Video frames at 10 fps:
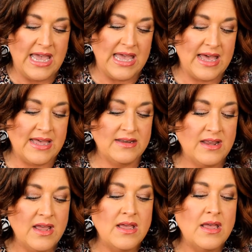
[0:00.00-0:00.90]

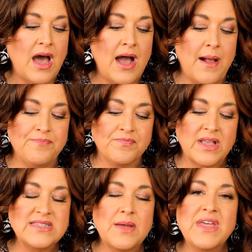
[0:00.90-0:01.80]
And um,
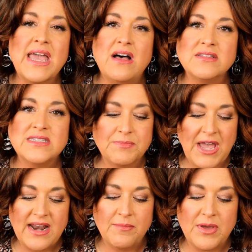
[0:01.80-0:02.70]
something else to
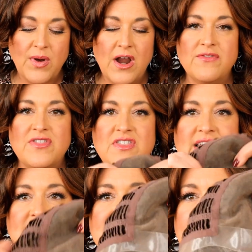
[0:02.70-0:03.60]
kind of be aware of,
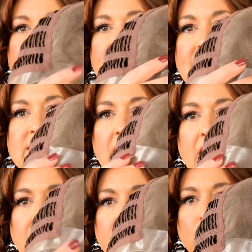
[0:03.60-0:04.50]
this is
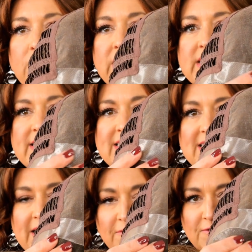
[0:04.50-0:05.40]
a really
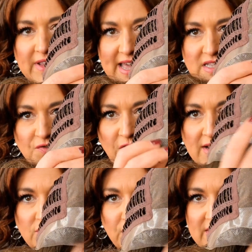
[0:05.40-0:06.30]
stiff lace
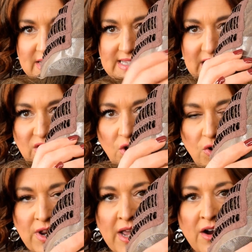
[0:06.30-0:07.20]
front with this
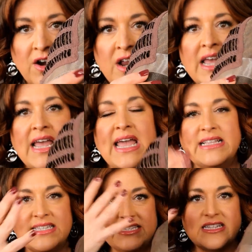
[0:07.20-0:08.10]
silicone here.
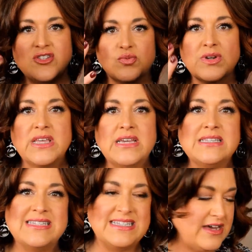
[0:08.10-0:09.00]
It sits really
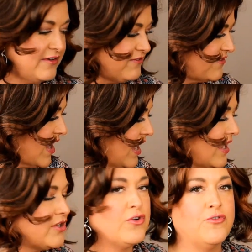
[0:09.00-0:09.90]
stiff
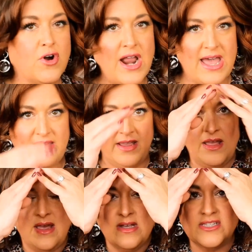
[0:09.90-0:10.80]
on your forehead.
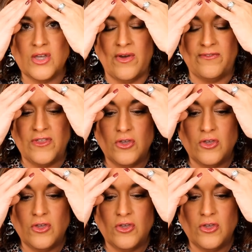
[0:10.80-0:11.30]
So if